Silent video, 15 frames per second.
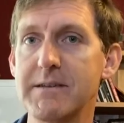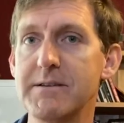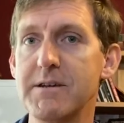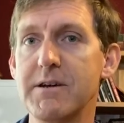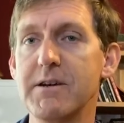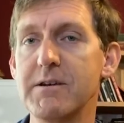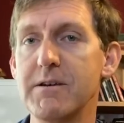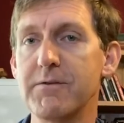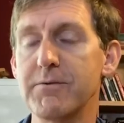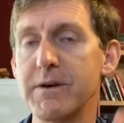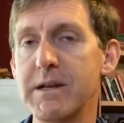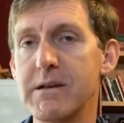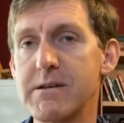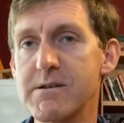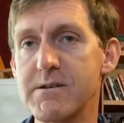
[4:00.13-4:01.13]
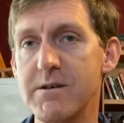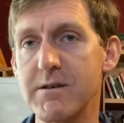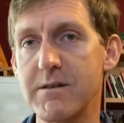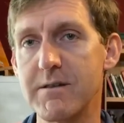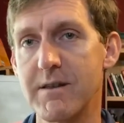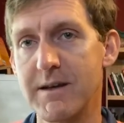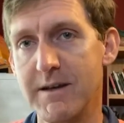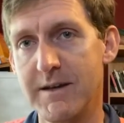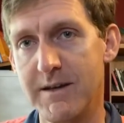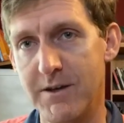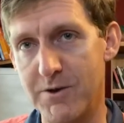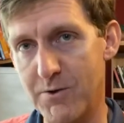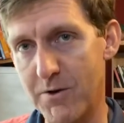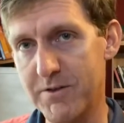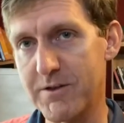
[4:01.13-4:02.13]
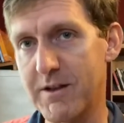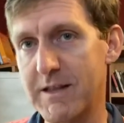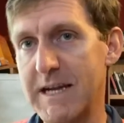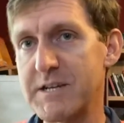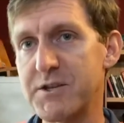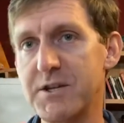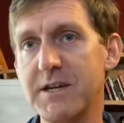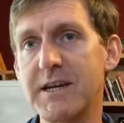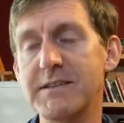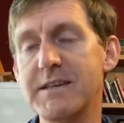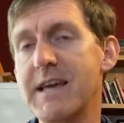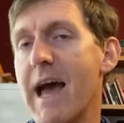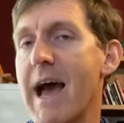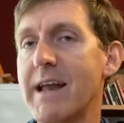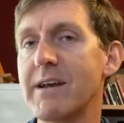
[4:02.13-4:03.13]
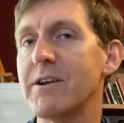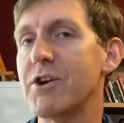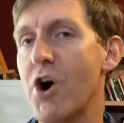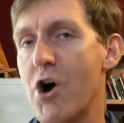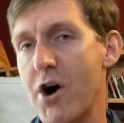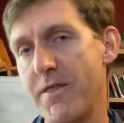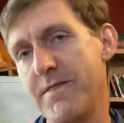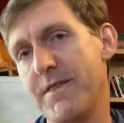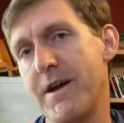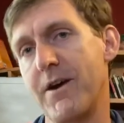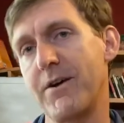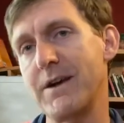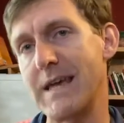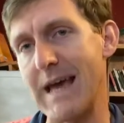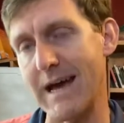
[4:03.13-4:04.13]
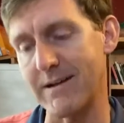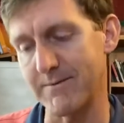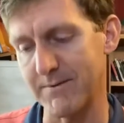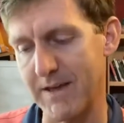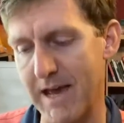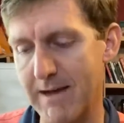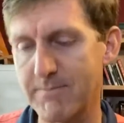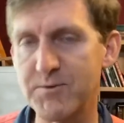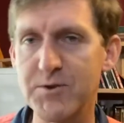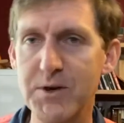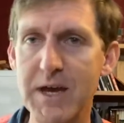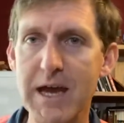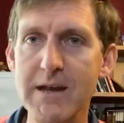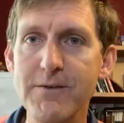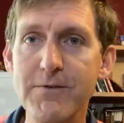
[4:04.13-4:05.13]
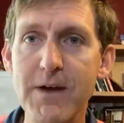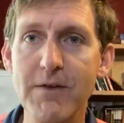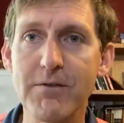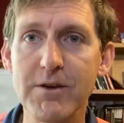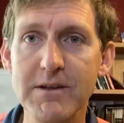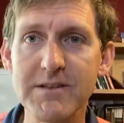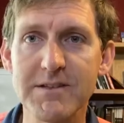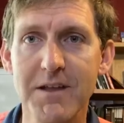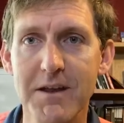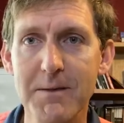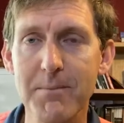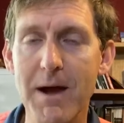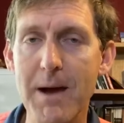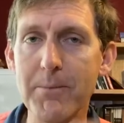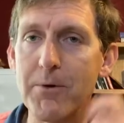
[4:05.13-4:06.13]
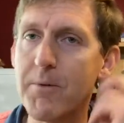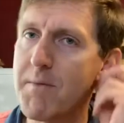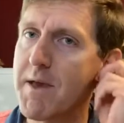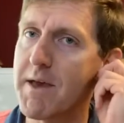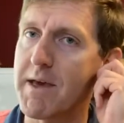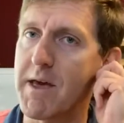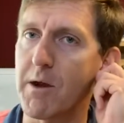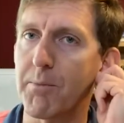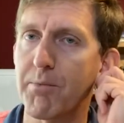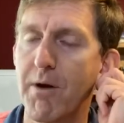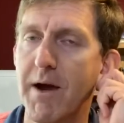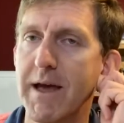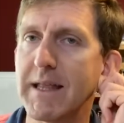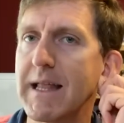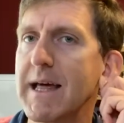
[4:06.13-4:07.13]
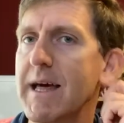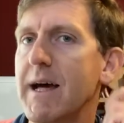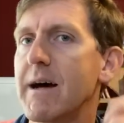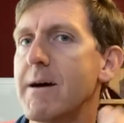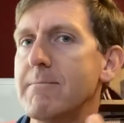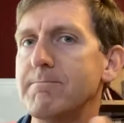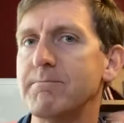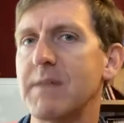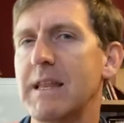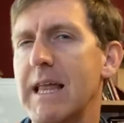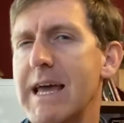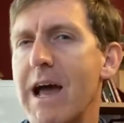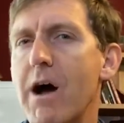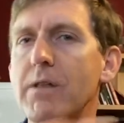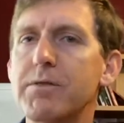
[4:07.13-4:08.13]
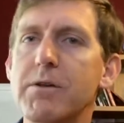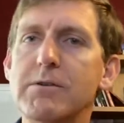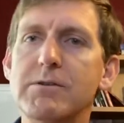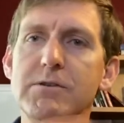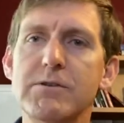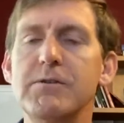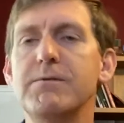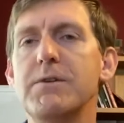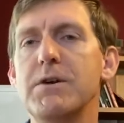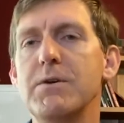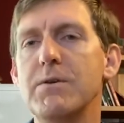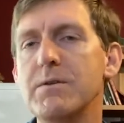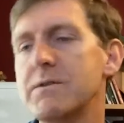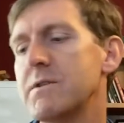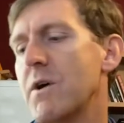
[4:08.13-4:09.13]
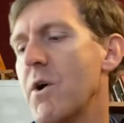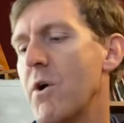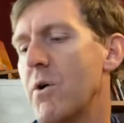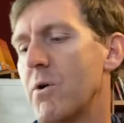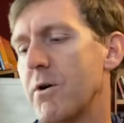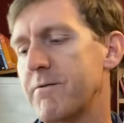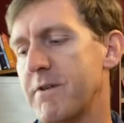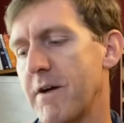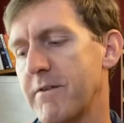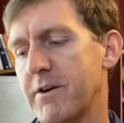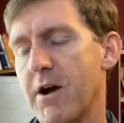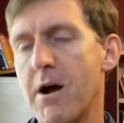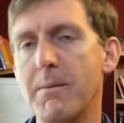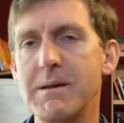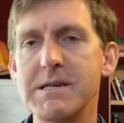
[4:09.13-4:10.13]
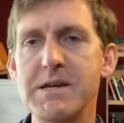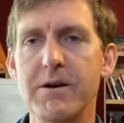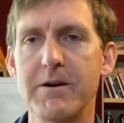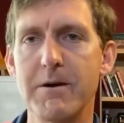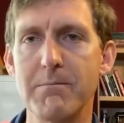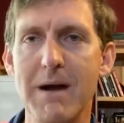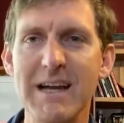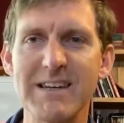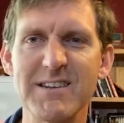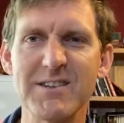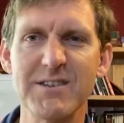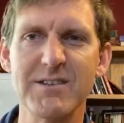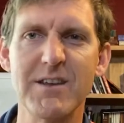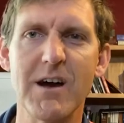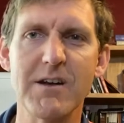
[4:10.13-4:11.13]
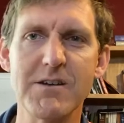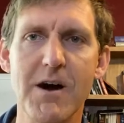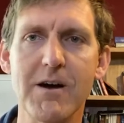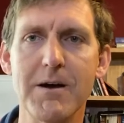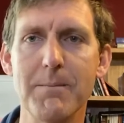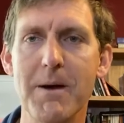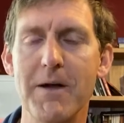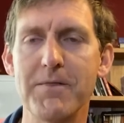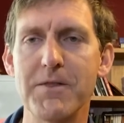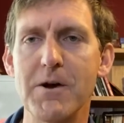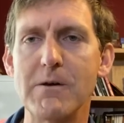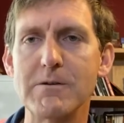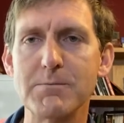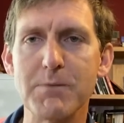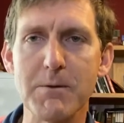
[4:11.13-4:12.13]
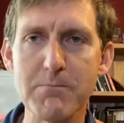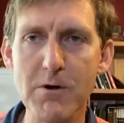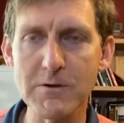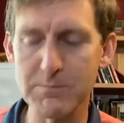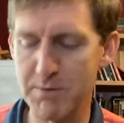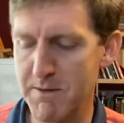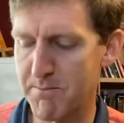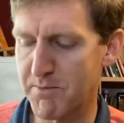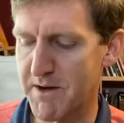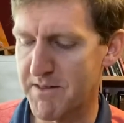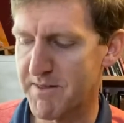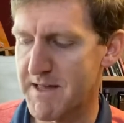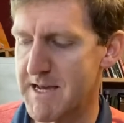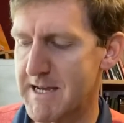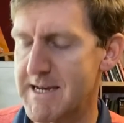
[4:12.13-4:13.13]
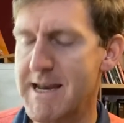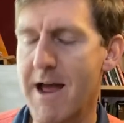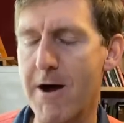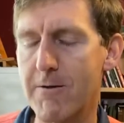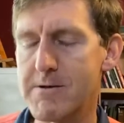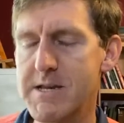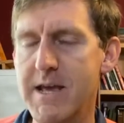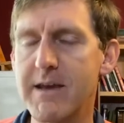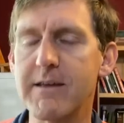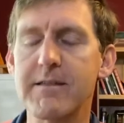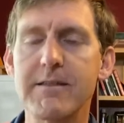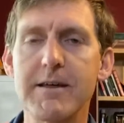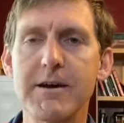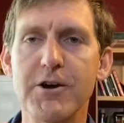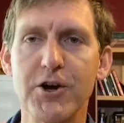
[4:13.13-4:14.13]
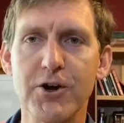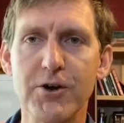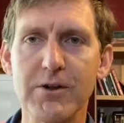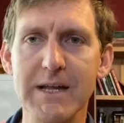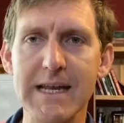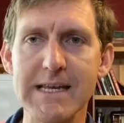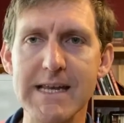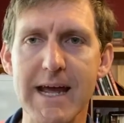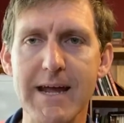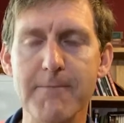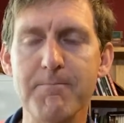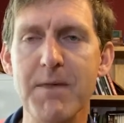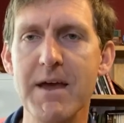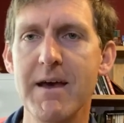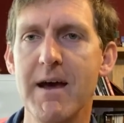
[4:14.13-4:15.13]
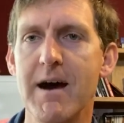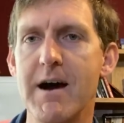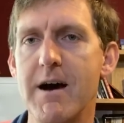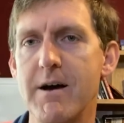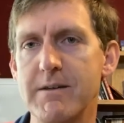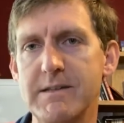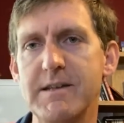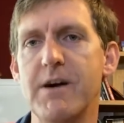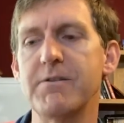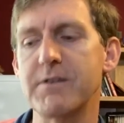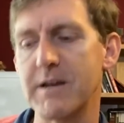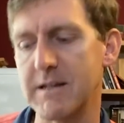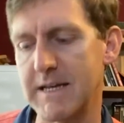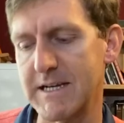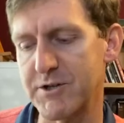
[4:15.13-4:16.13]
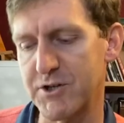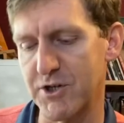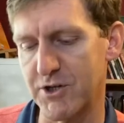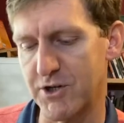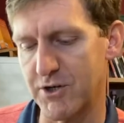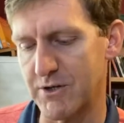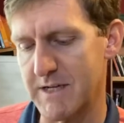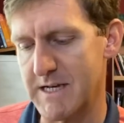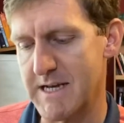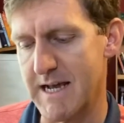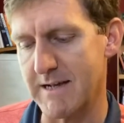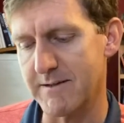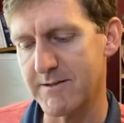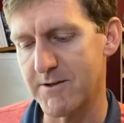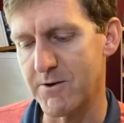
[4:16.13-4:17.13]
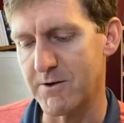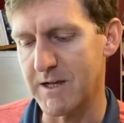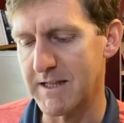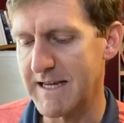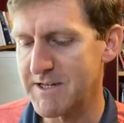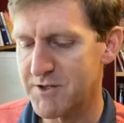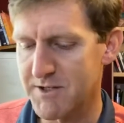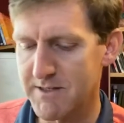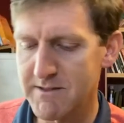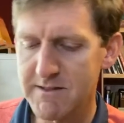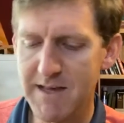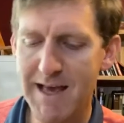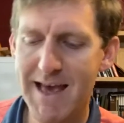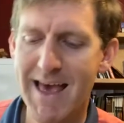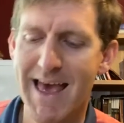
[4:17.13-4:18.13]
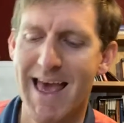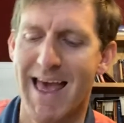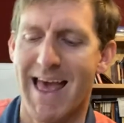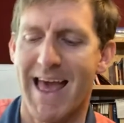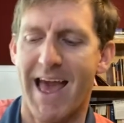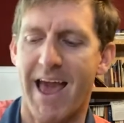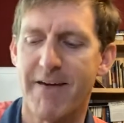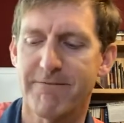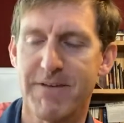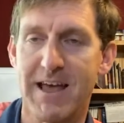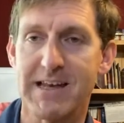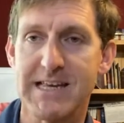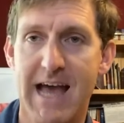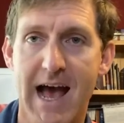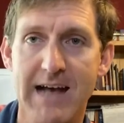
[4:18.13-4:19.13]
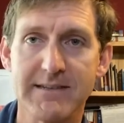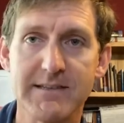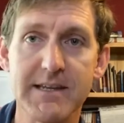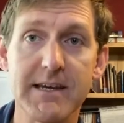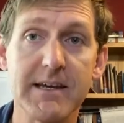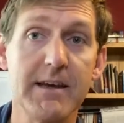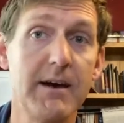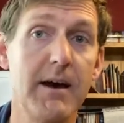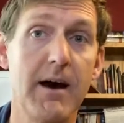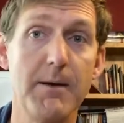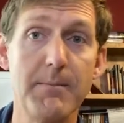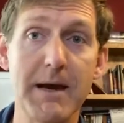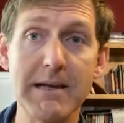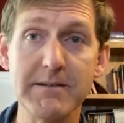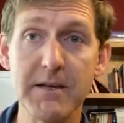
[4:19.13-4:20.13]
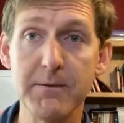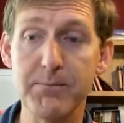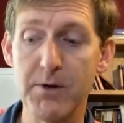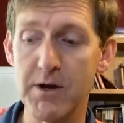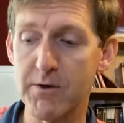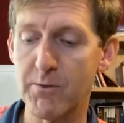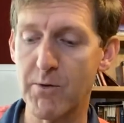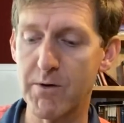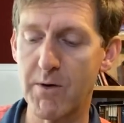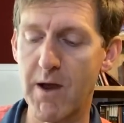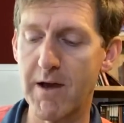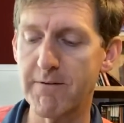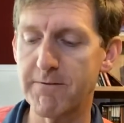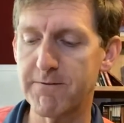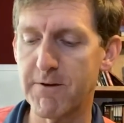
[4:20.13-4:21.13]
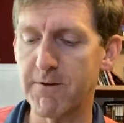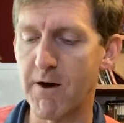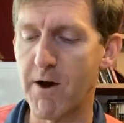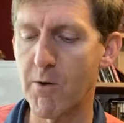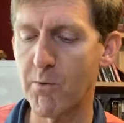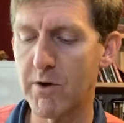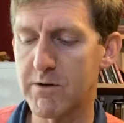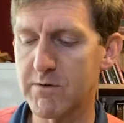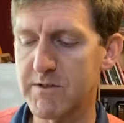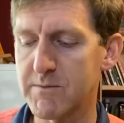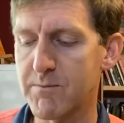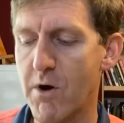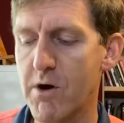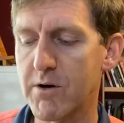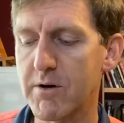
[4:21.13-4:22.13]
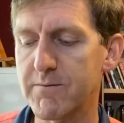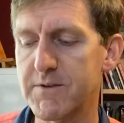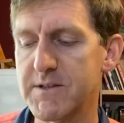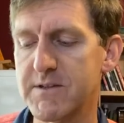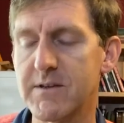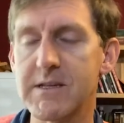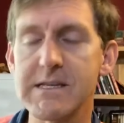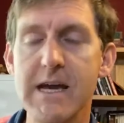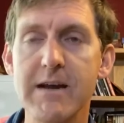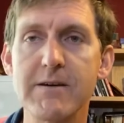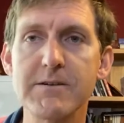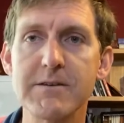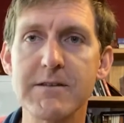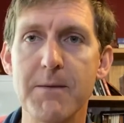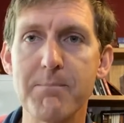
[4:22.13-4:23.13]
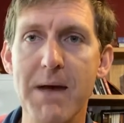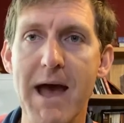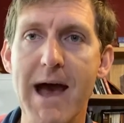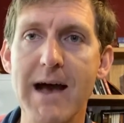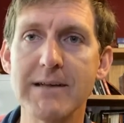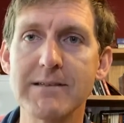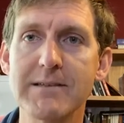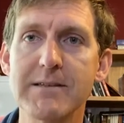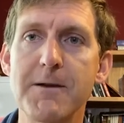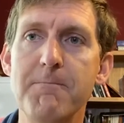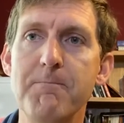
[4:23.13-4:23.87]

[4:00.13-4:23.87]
he couldn't have written to North Galatia because he hadn't gone there yet. Okay, so again, if you have a good study Bible, it'll probably lay out those two views. Or if you have a commentary, it might just talk about those. But most people, I think, now take the early date, South Galatia early date. So Galatians, a fantastic, amazing book. When I've worked with small group facilitators in the past,